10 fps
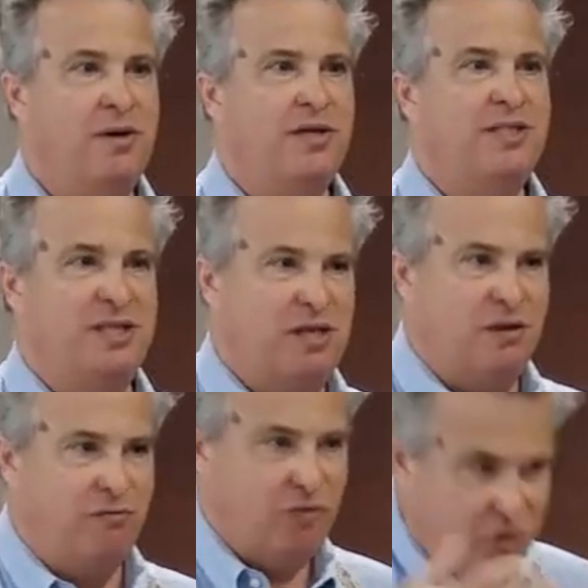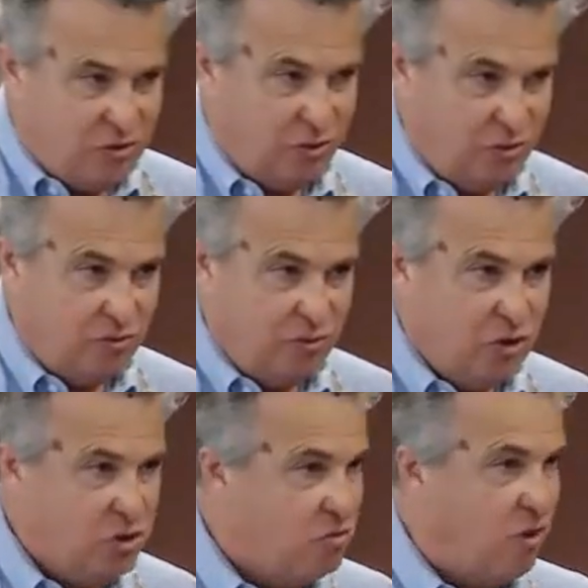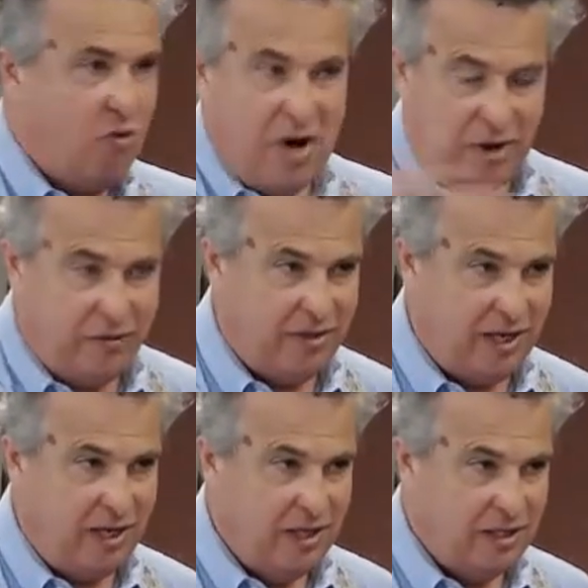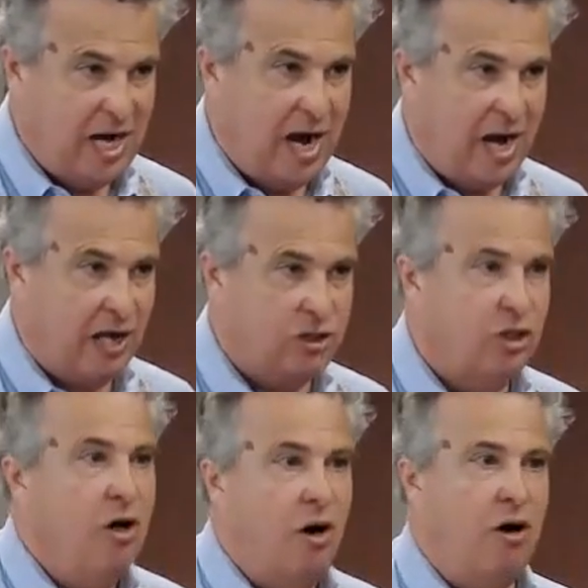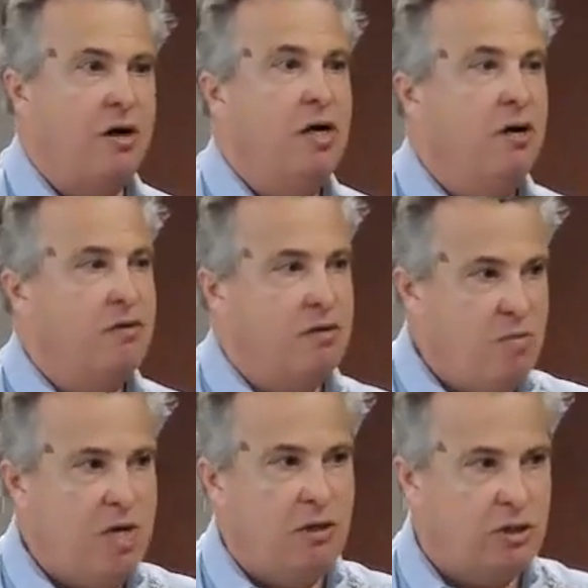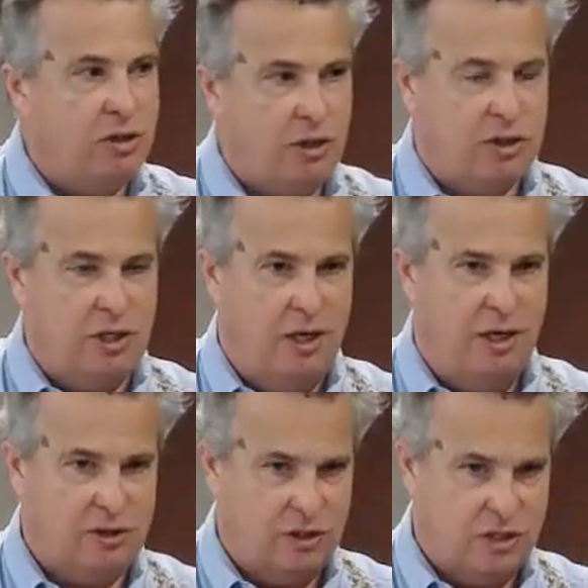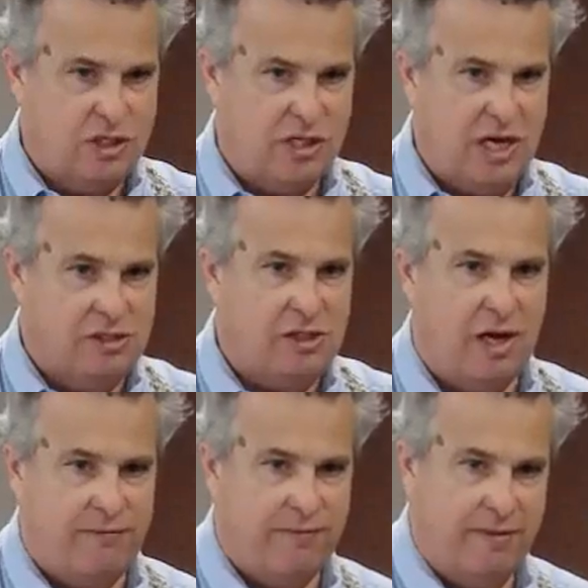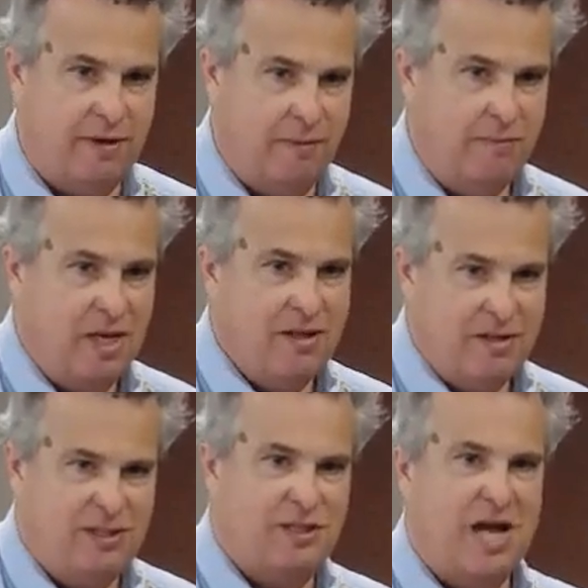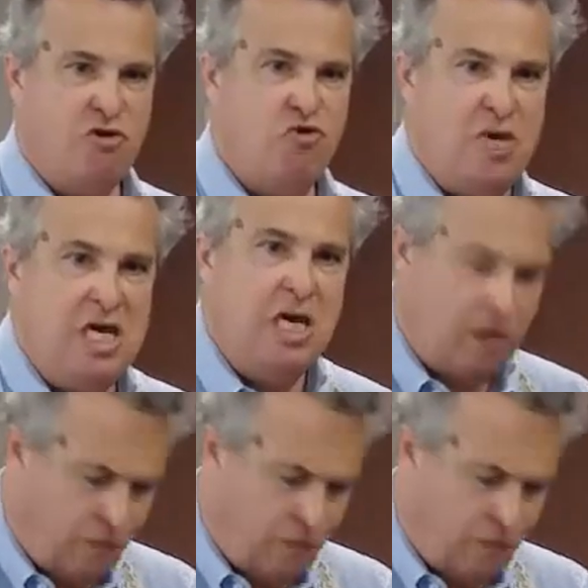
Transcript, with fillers: to give you who are wealthy tax on the meager sustenance that sustains life for them. This is how you eke